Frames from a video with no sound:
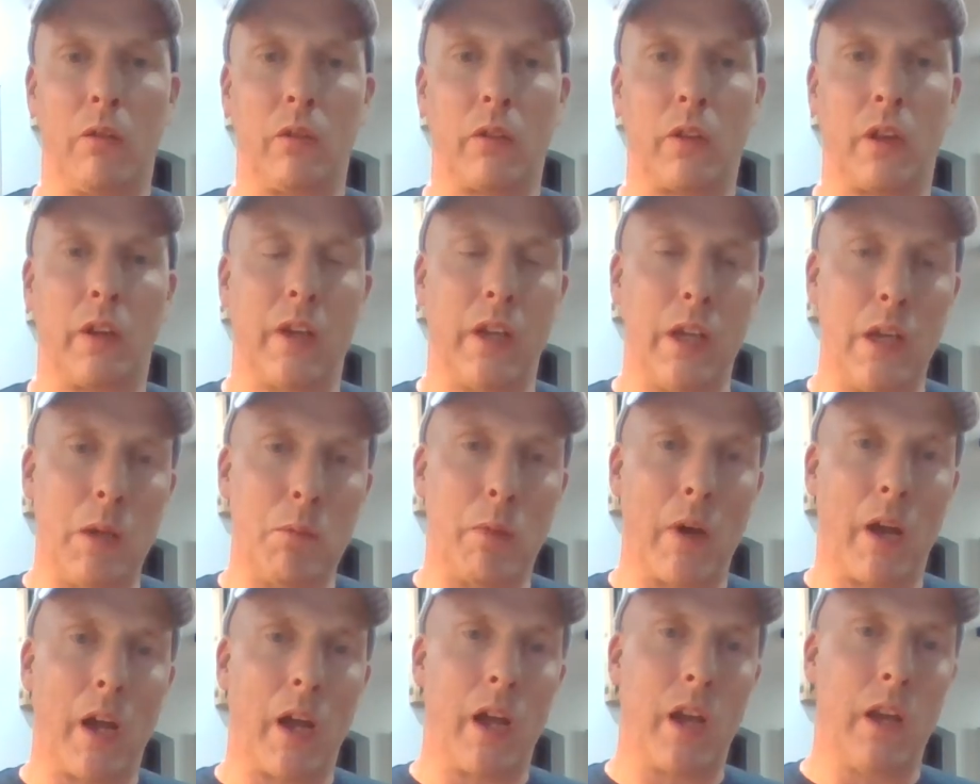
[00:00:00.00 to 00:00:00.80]
on
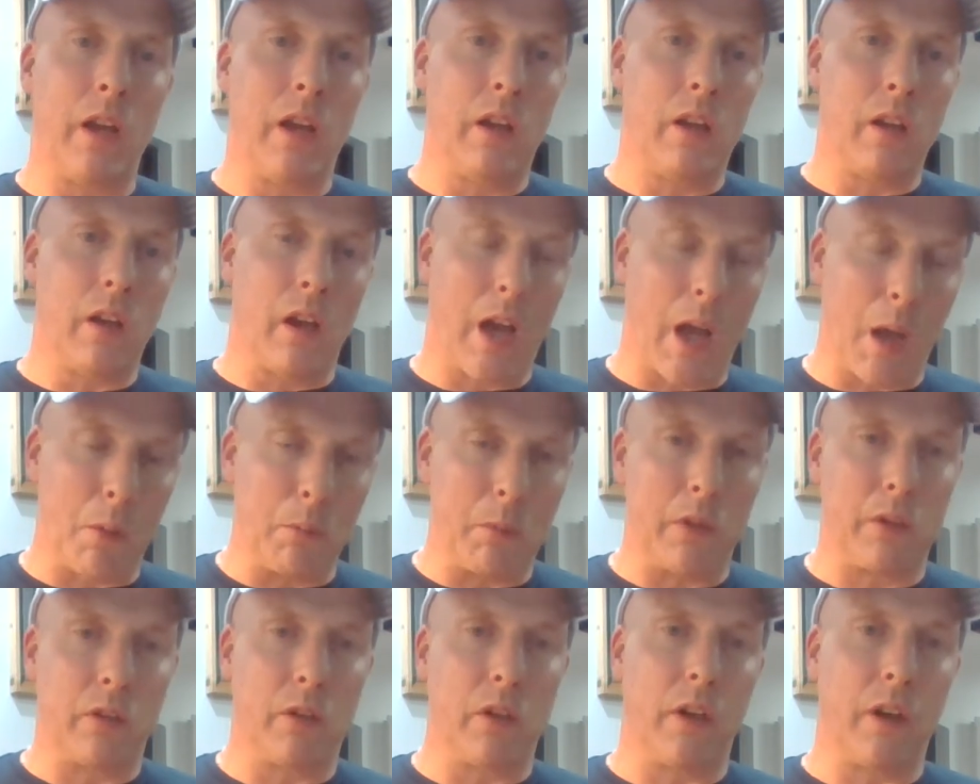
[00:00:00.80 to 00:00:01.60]
eBay,
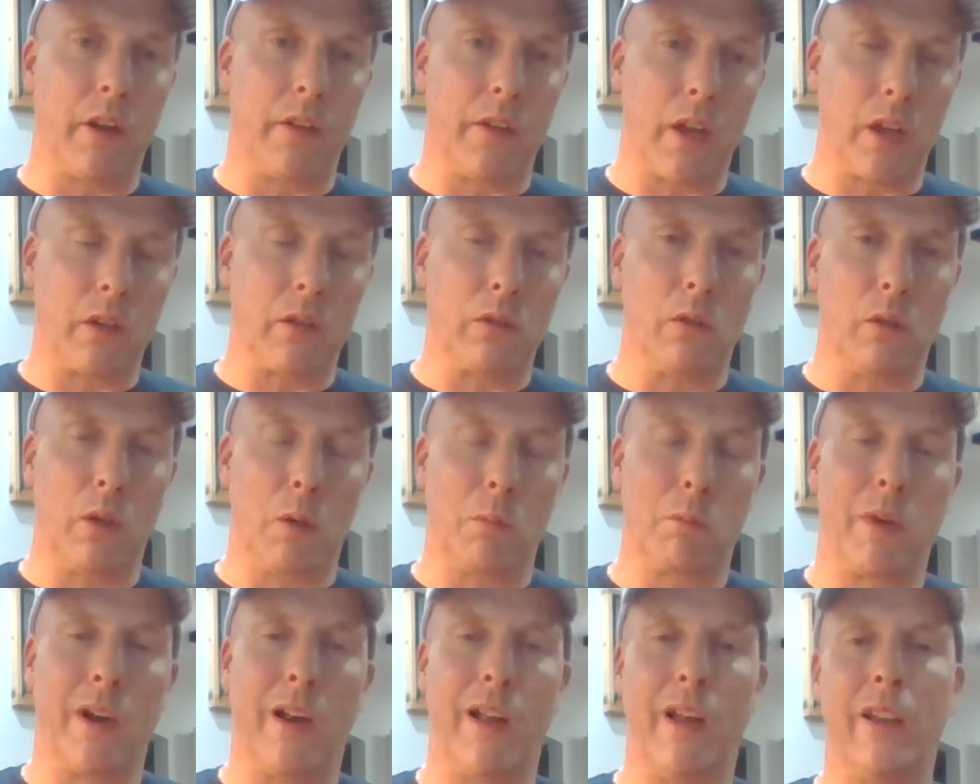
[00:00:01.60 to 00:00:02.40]
Amazon and that sort
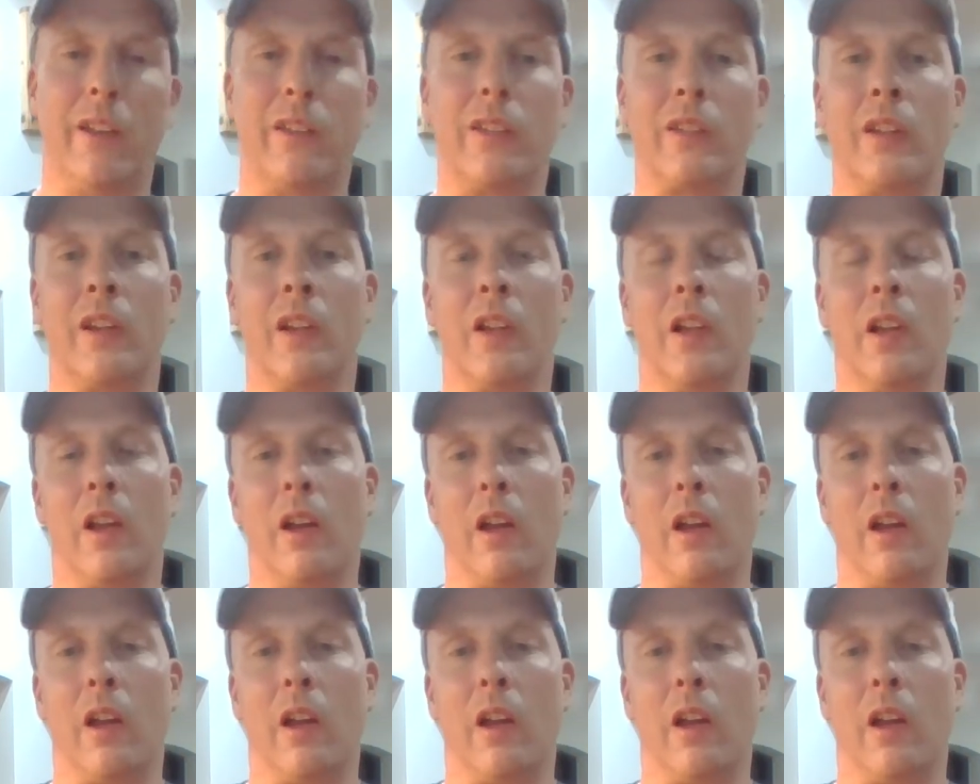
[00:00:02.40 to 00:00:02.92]
of place.